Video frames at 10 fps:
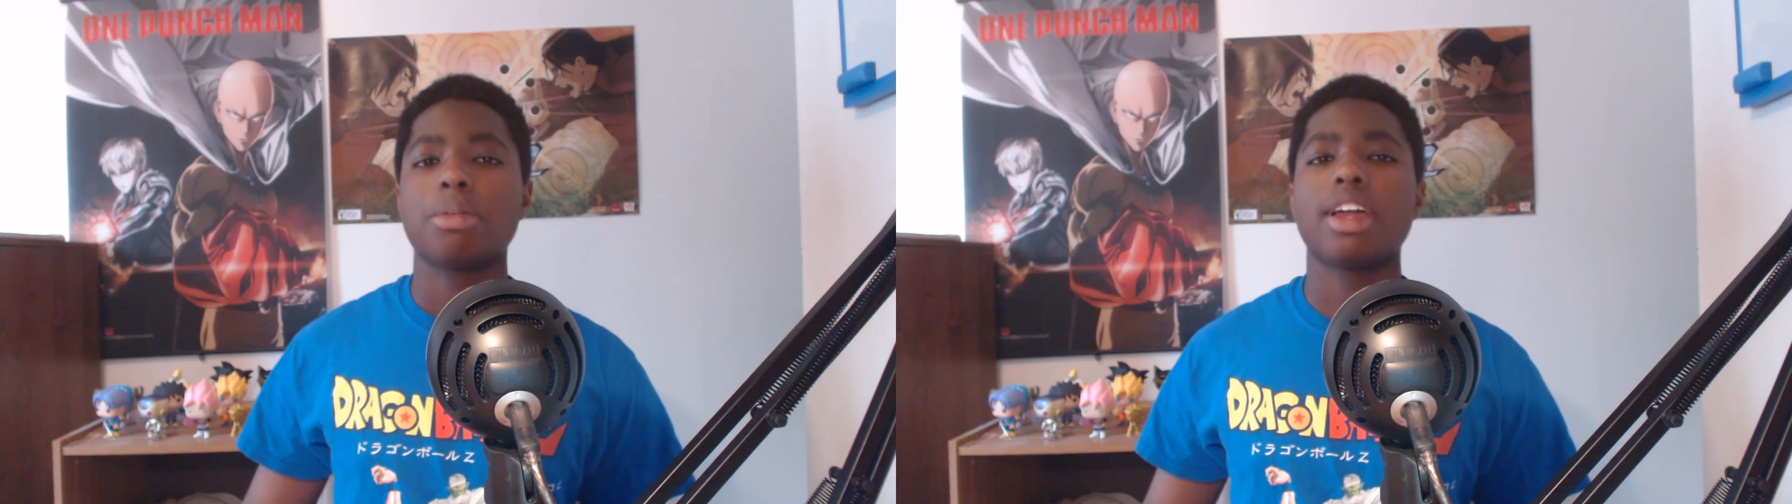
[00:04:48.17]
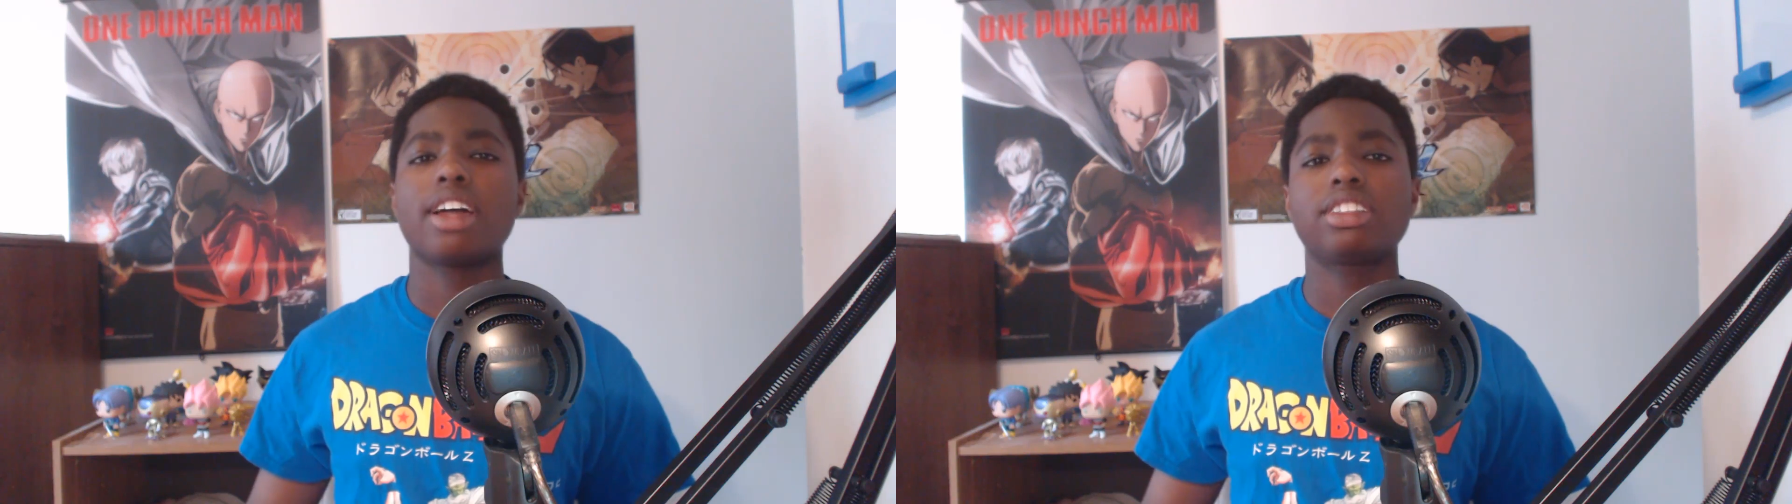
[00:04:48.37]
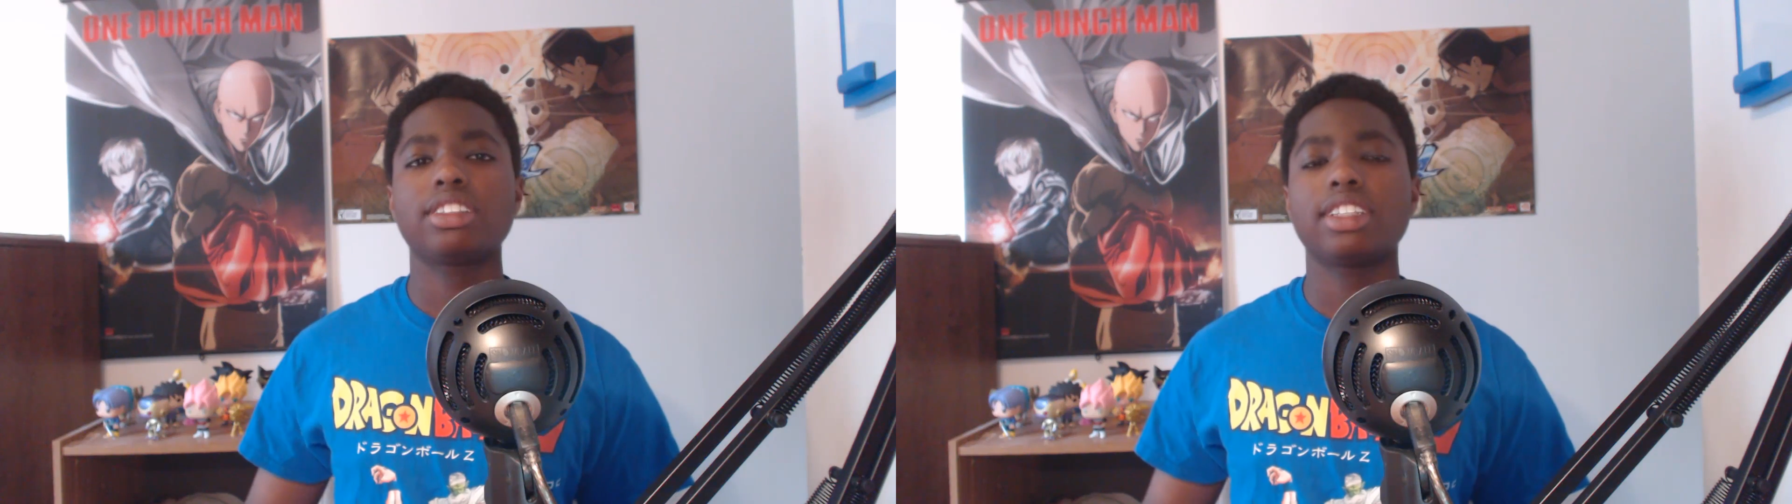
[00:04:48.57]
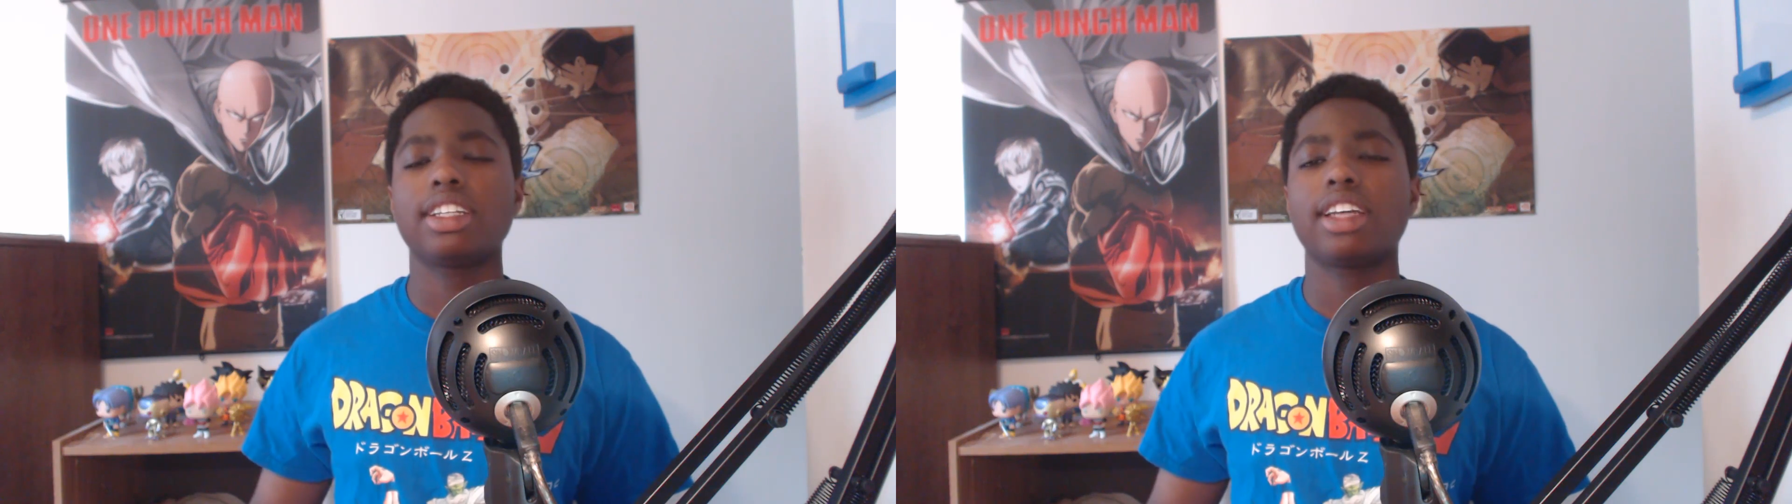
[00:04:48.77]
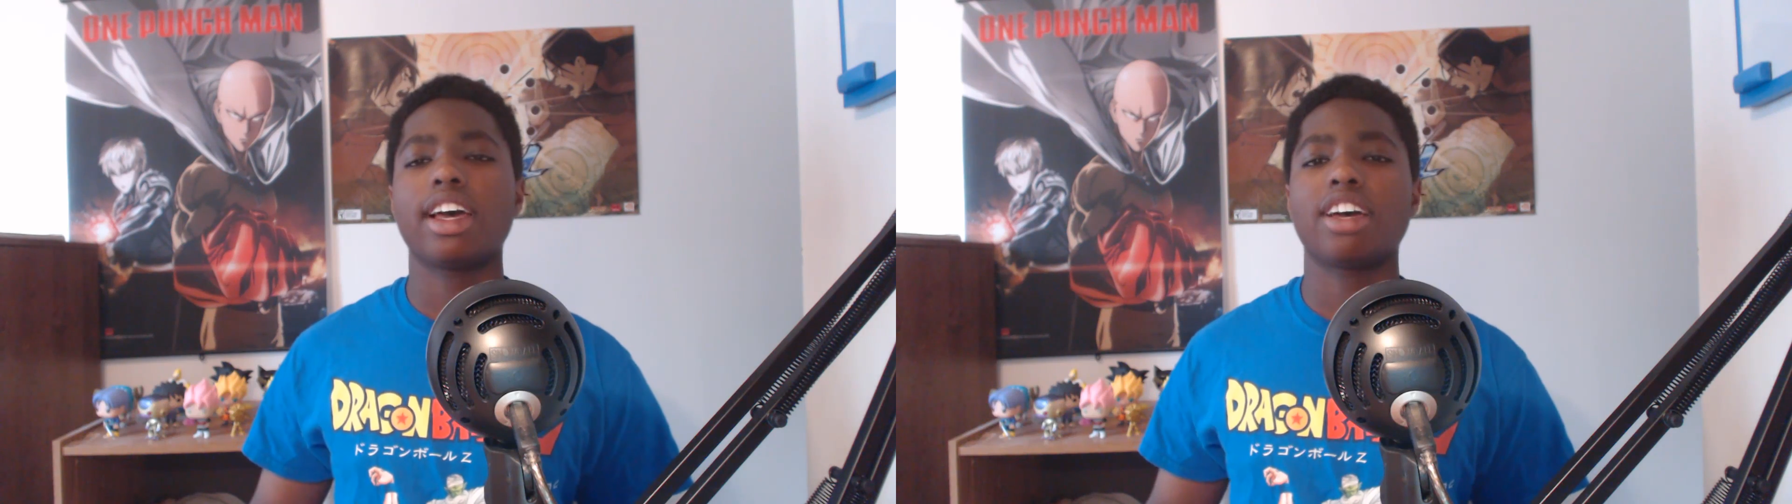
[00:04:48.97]
But
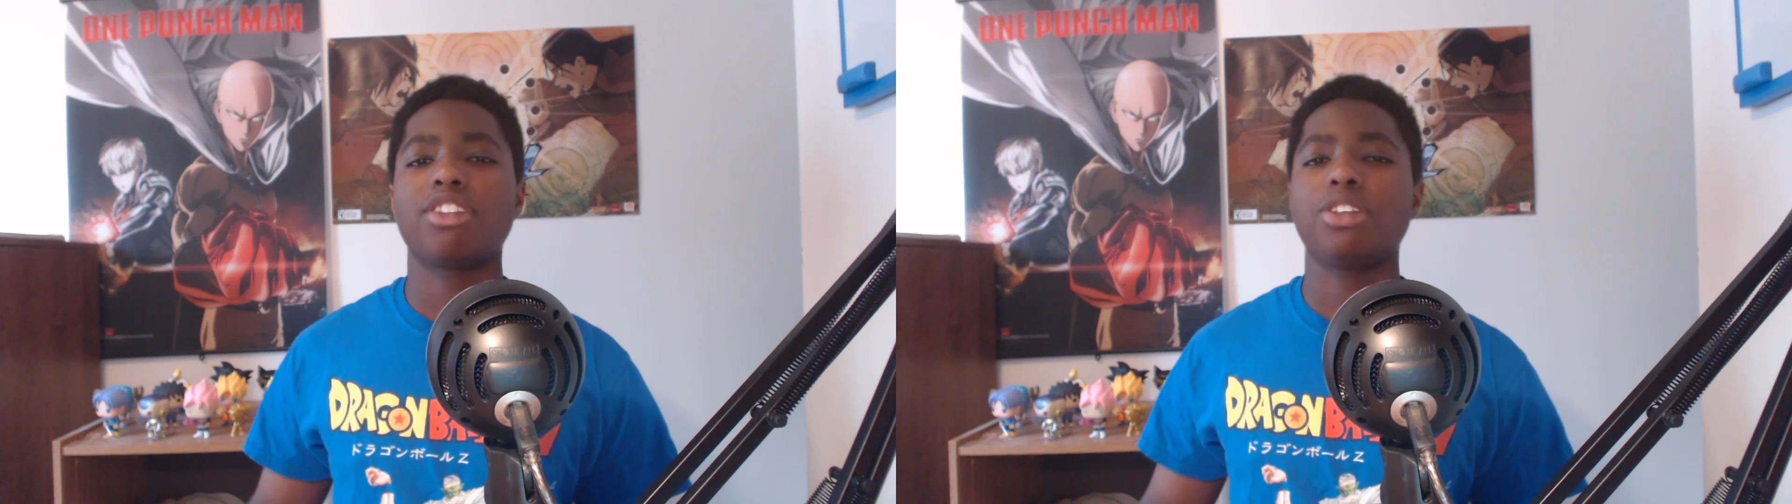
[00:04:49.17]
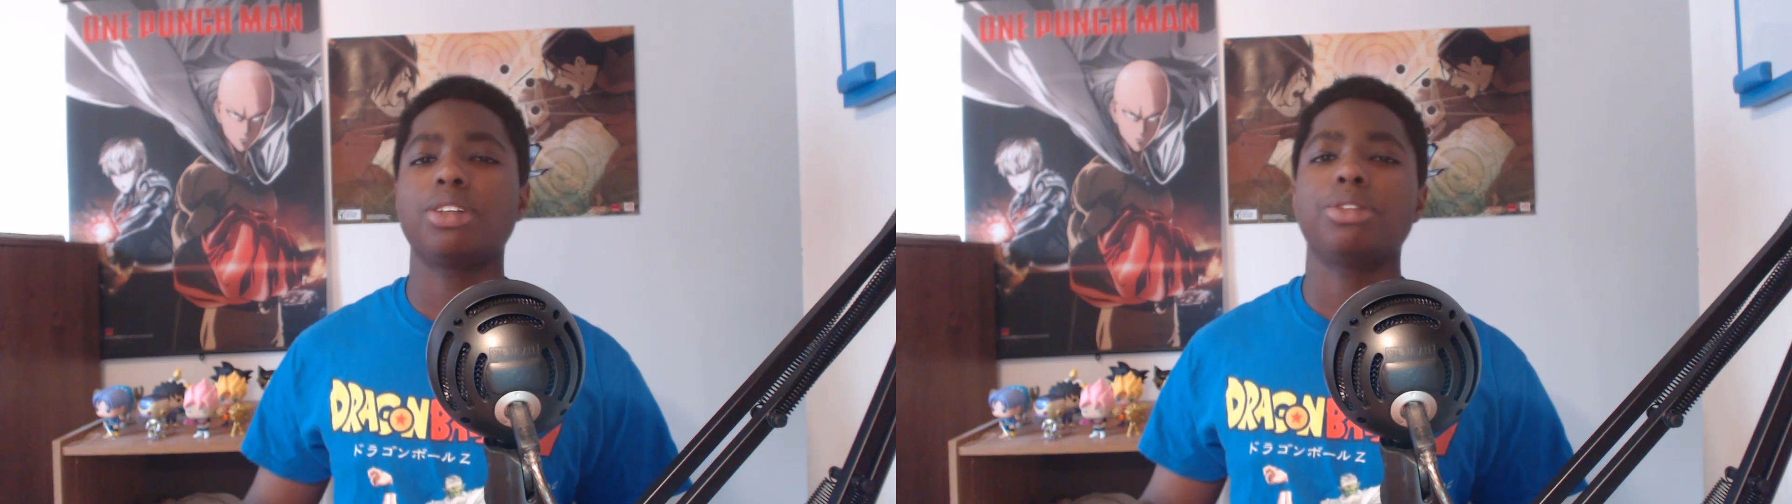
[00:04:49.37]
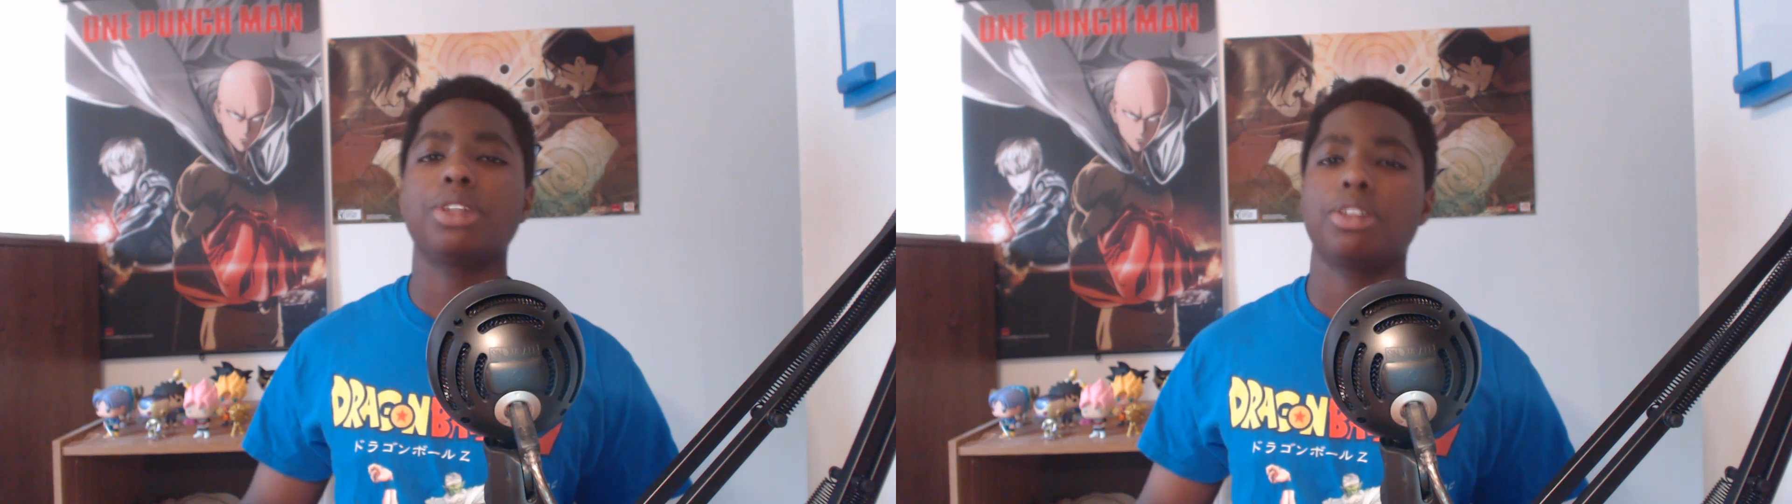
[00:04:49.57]
actually, yeah, I wouldn't